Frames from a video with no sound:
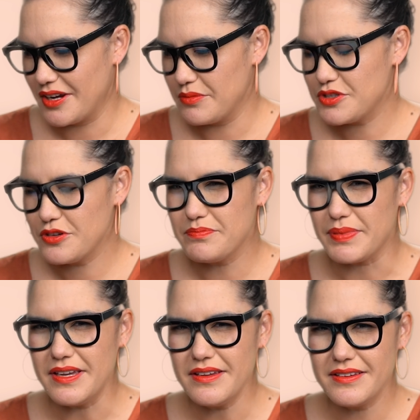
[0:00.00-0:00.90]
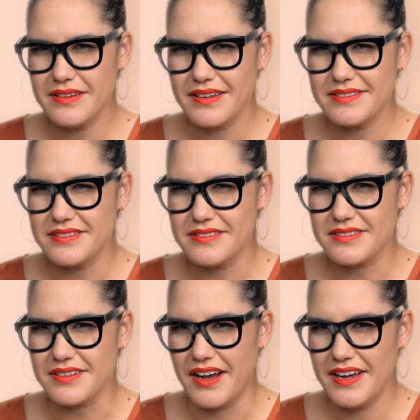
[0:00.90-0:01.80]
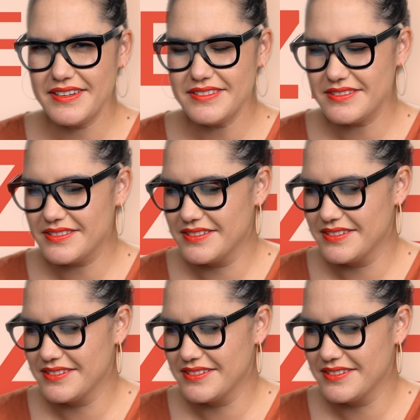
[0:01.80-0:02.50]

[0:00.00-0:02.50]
I'm too big? As in size?